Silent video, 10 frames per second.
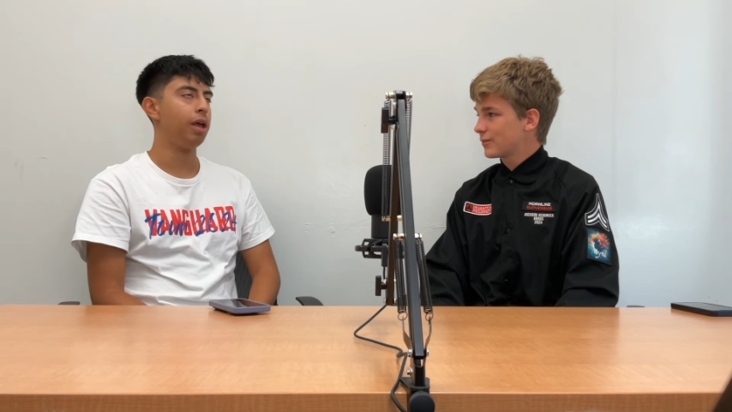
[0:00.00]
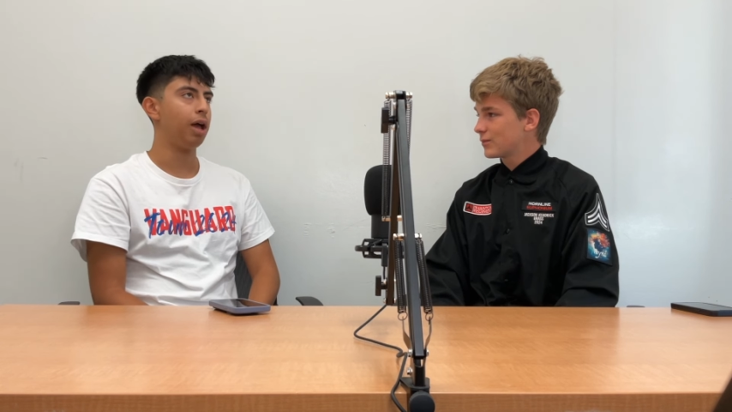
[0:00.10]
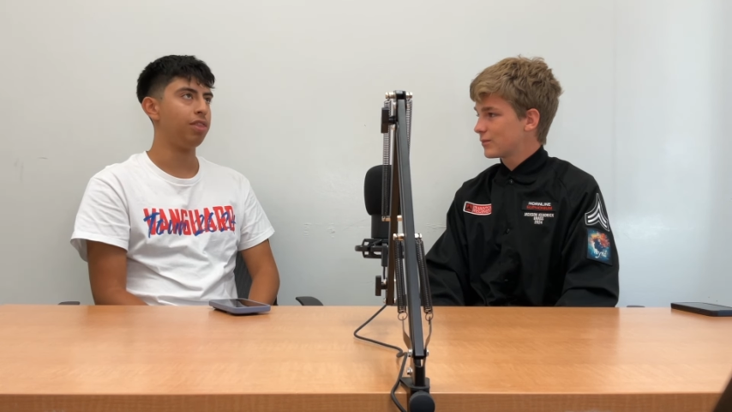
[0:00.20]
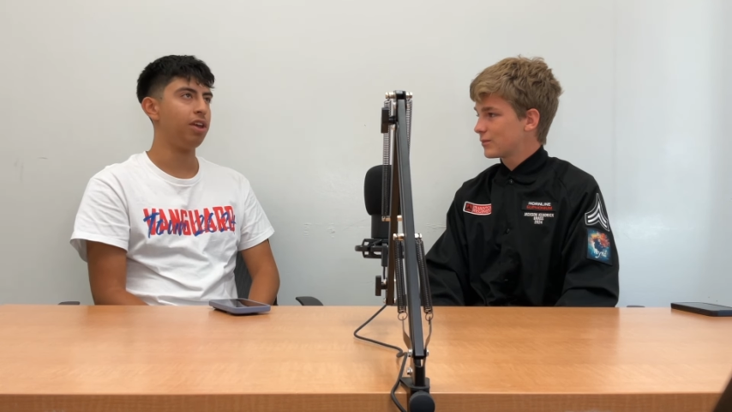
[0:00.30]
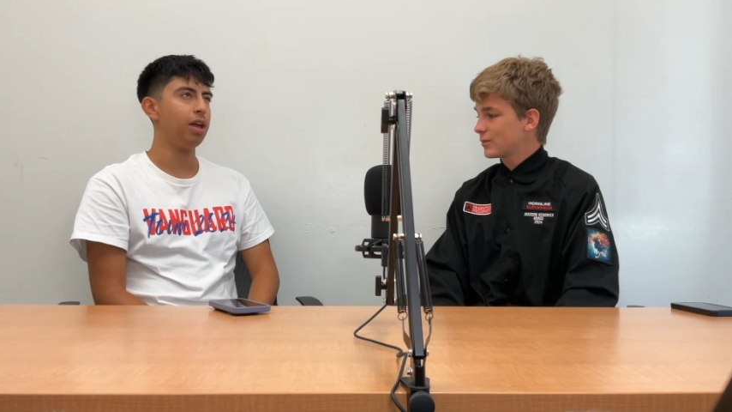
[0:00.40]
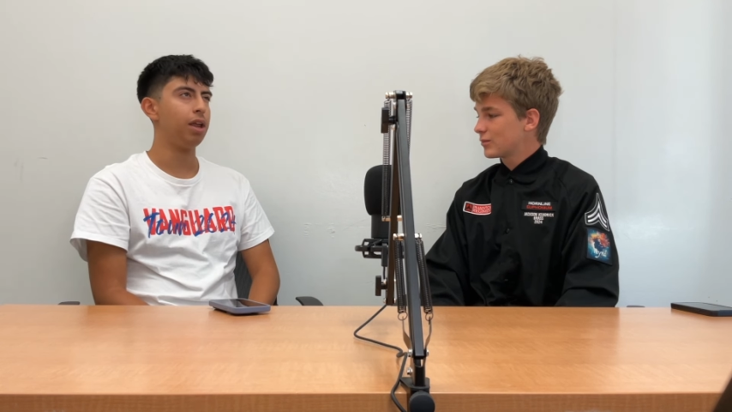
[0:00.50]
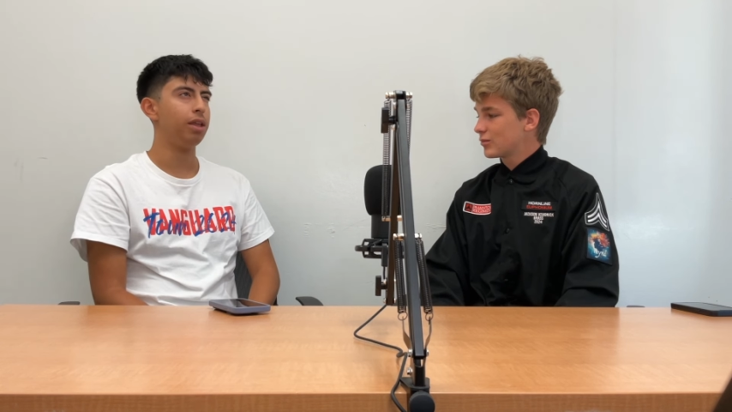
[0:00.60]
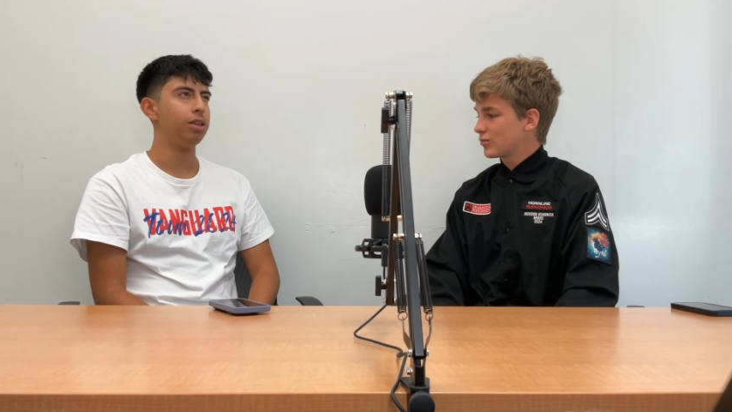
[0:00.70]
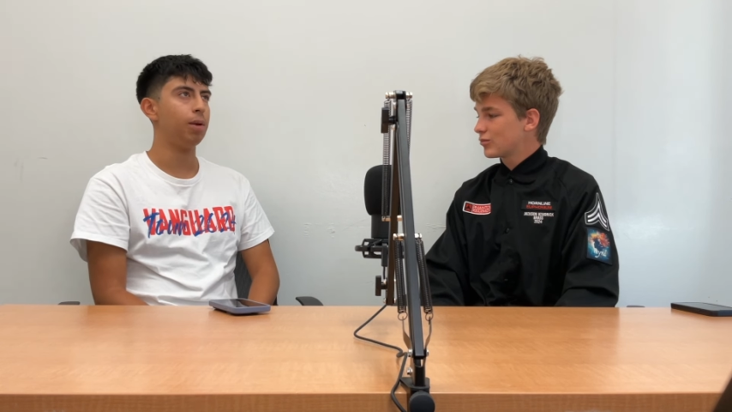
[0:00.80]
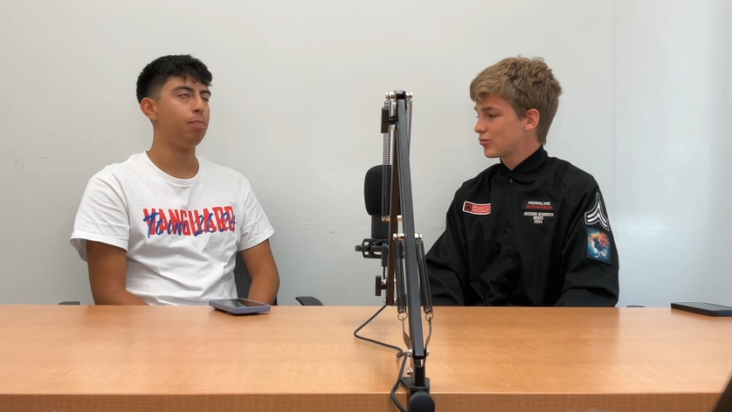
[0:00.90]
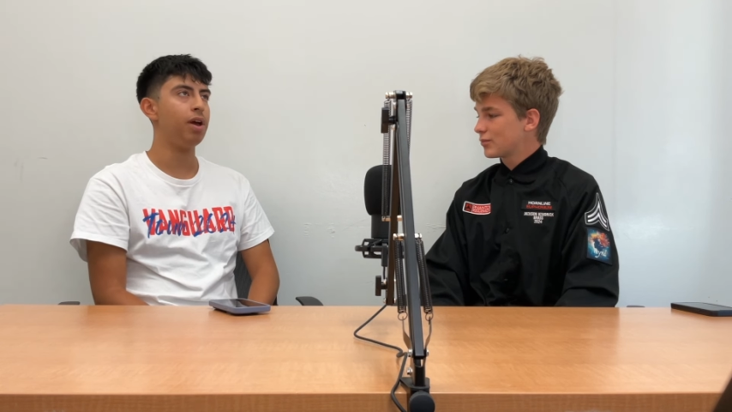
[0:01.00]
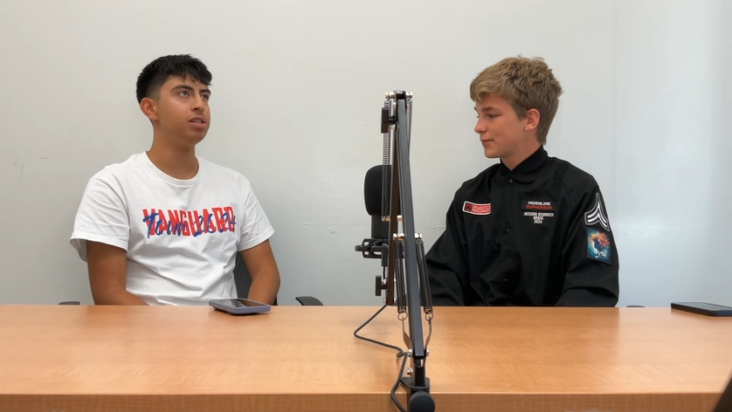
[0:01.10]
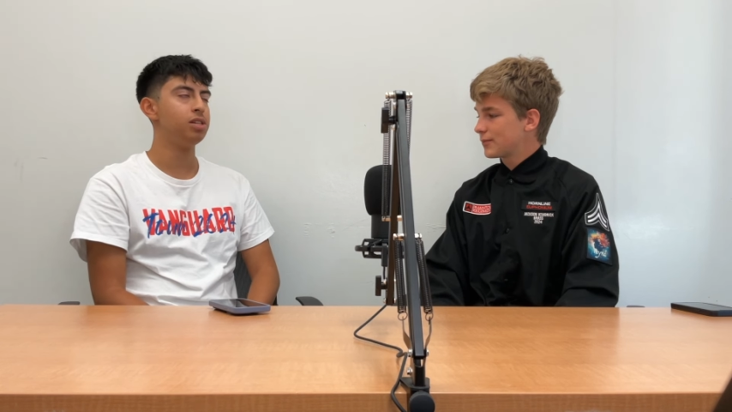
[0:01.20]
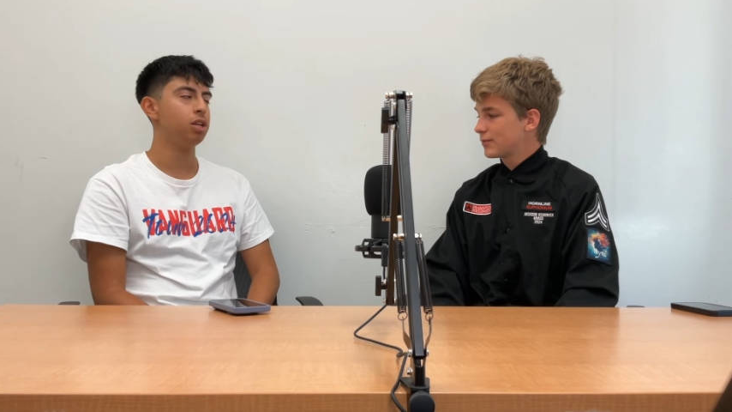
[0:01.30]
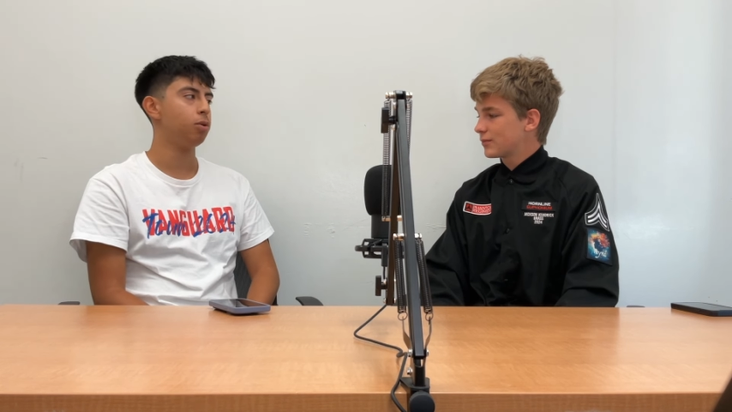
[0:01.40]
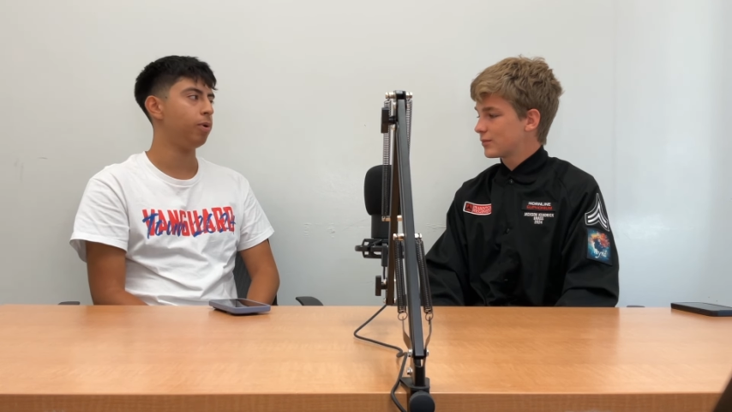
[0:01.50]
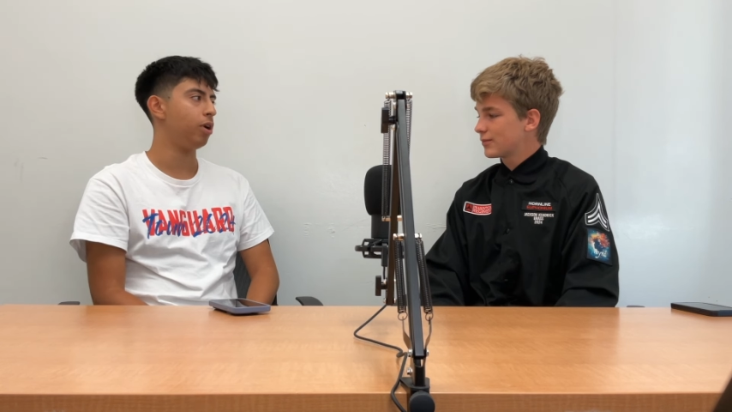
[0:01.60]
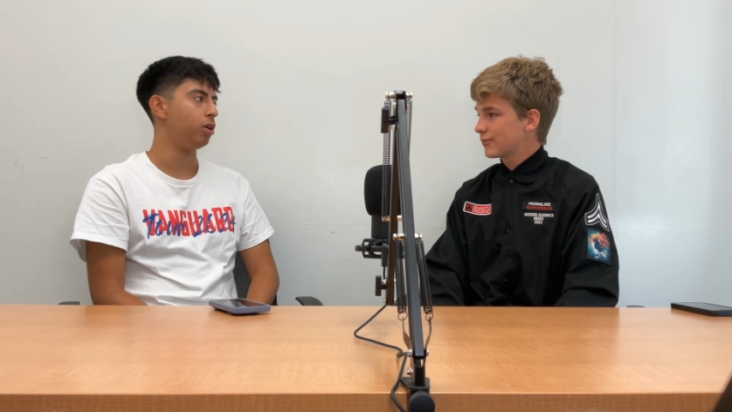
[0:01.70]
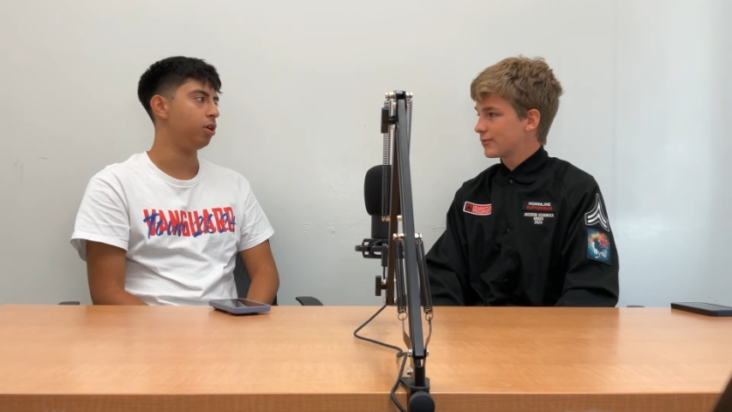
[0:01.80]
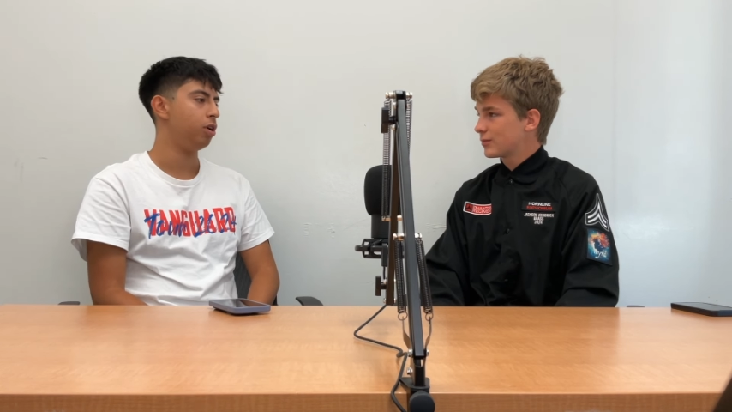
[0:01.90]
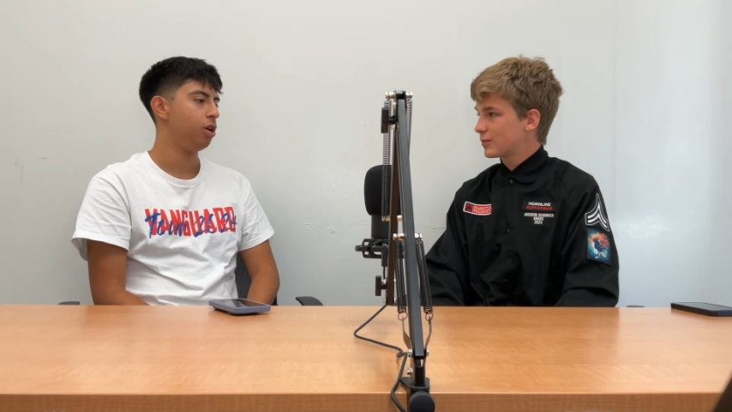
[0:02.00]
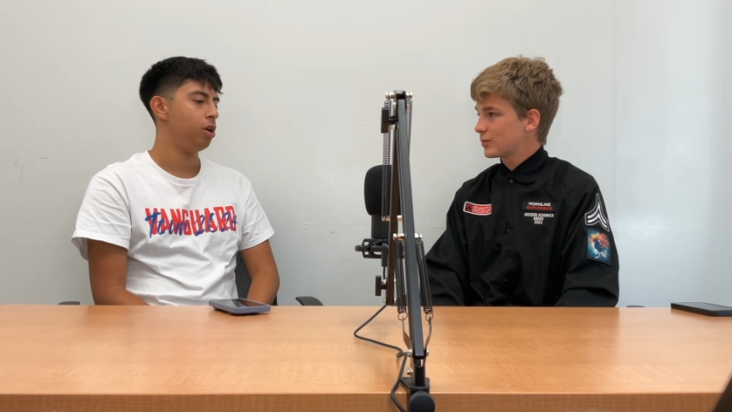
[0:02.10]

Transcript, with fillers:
Speaker 1: I think it depends a little bit on